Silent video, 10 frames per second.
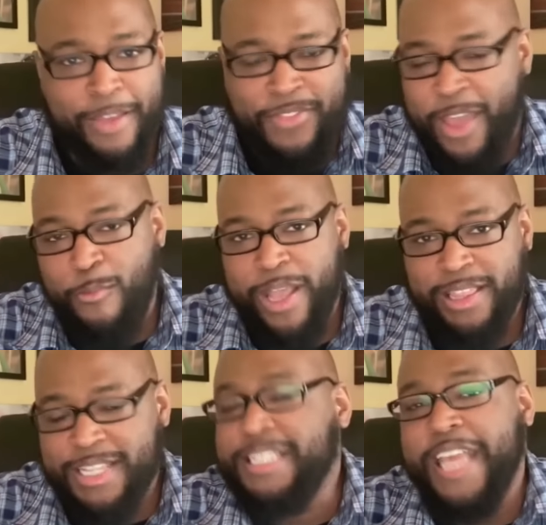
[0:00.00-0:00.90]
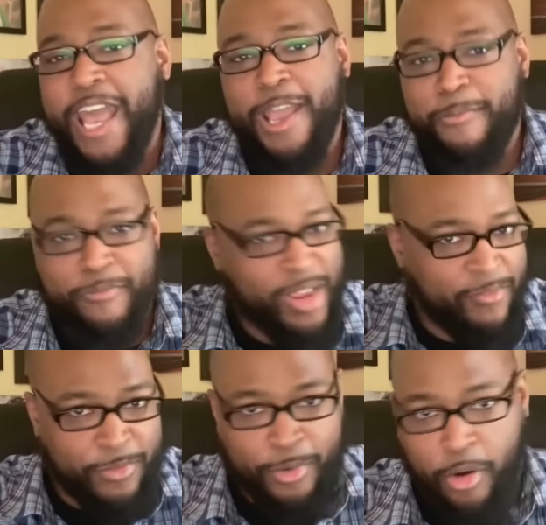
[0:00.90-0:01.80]
If they win this game,
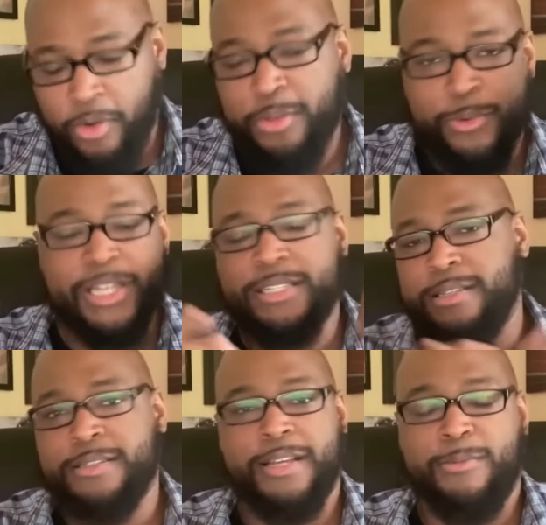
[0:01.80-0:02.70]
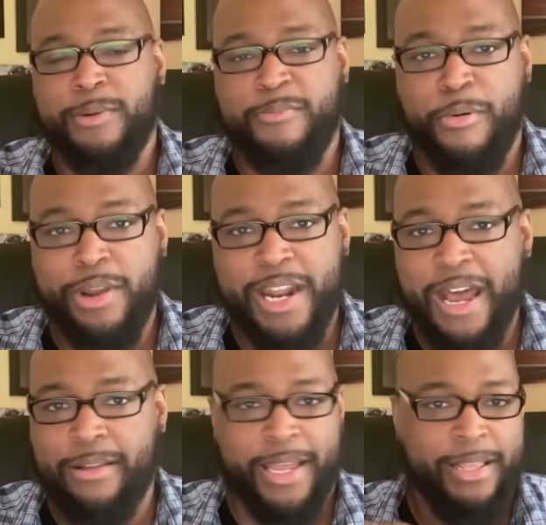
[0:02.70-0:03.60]
and for all the reasons that we've pointed
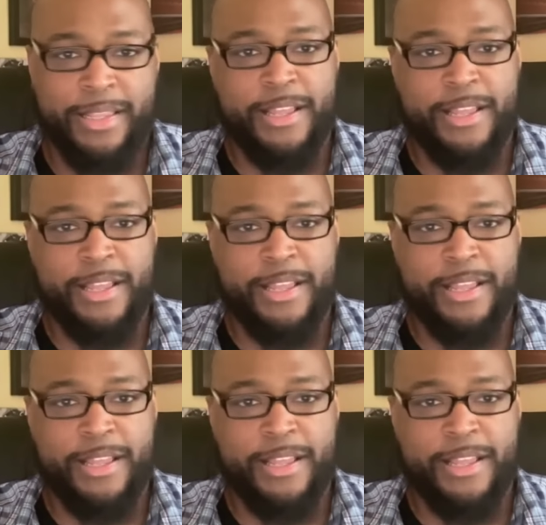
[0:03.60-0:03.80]
out, like,